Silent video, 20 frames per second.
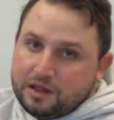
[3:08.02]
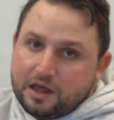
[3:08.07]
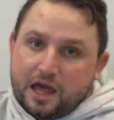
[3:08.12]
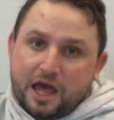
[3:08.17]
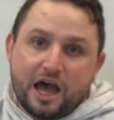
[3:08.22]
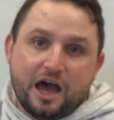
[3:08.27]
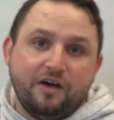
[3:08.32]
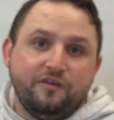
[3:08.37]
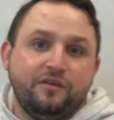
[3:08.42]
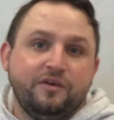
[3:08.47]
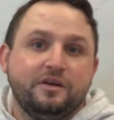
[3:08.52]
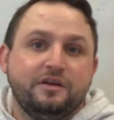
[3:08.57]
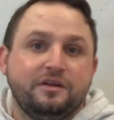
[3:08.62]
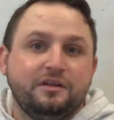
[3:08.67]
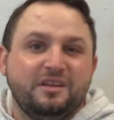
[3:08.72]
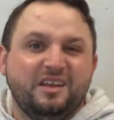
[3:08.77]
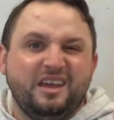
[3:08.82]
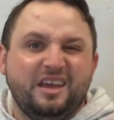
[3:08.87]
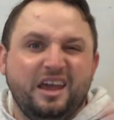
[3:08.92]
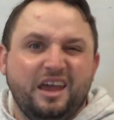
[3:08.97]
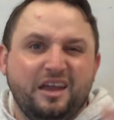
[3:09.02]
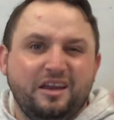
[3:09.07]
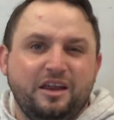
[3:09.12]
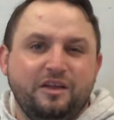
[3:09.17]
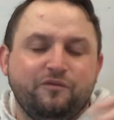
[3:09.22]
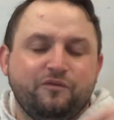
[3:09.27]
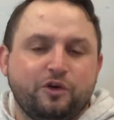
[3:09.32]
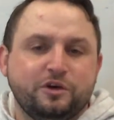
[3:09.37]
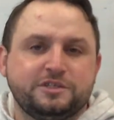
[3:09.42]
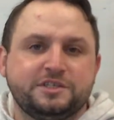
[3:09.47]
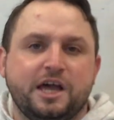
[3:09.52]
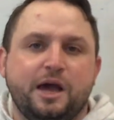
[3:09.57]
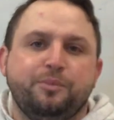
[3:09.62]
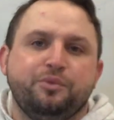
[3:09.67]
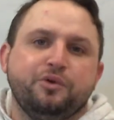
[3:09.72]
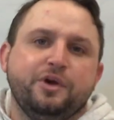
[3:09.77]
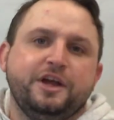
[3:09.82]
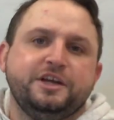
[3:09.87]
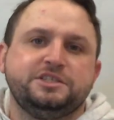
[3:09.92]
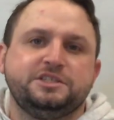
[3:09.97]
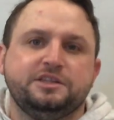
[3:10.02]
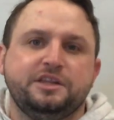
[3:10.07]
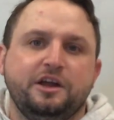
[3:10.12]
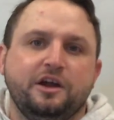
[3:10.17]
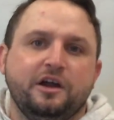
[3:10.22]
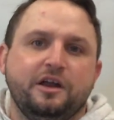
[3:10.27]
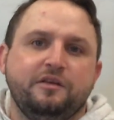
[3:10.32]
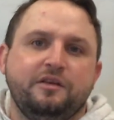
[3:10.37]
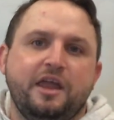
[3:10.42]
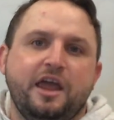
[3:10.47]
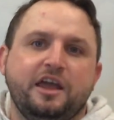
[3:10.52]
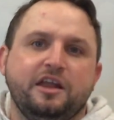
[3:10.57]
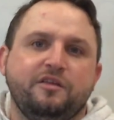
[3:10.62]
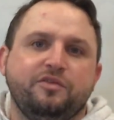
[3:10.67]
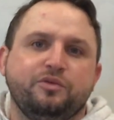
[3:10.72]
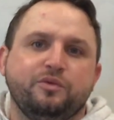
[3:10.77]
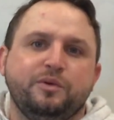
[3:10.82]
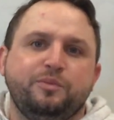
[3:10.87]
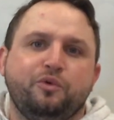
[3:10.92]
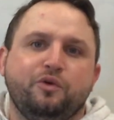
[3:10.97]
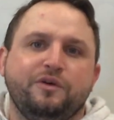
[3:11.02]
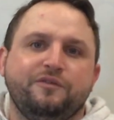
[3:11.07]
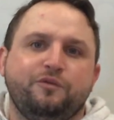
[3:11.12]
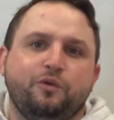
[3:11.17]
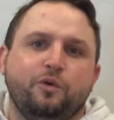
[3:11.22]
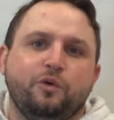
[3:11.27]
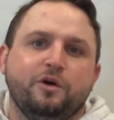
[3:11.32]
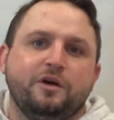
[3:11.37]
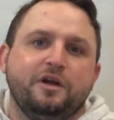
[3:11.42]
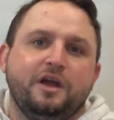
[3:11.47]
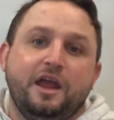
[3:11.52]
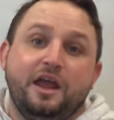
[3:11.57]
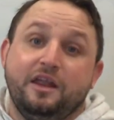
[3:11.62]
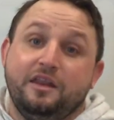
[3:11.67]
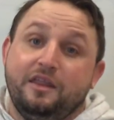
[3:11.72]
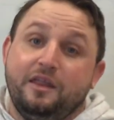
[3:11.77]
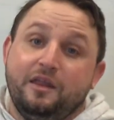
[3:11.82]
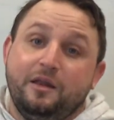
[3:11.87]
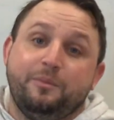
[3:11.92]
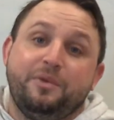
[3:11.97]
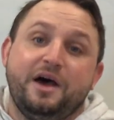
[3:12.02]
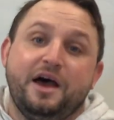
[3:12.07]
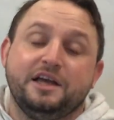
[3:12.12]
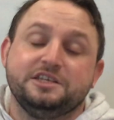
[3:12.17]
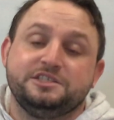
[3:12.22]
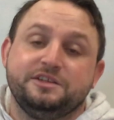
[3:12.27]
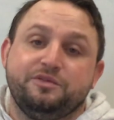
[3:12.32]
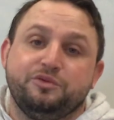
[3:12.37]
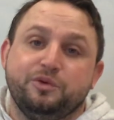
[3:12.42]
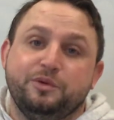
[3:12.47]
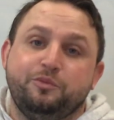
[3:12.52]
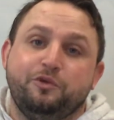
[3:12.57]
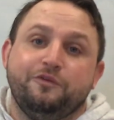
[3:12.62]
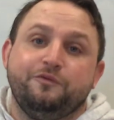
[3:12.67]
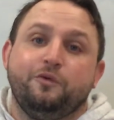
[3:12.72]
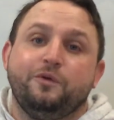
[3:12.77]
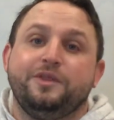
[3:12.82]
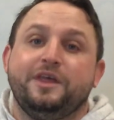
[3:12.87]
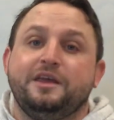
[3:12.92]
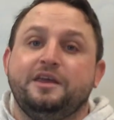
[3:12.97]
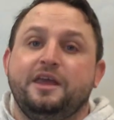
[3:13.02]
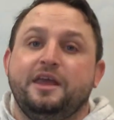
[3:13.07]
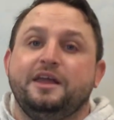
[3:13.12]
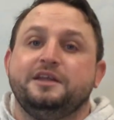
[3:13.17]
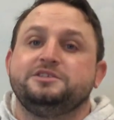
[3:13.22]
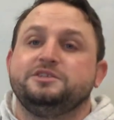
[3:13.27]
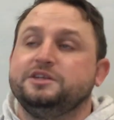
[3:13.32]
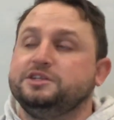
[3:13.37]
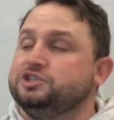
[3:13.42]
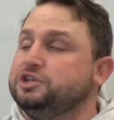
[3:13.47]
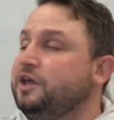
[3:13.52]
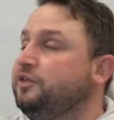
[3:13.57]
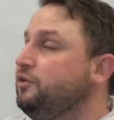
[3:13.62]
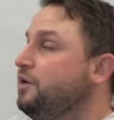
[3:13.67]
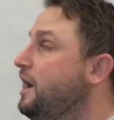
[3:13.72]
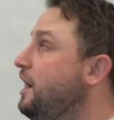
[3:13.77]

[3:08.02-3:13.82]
have an inverse operation there, a negative 3.4 and then a positive 3.4, they cancel each other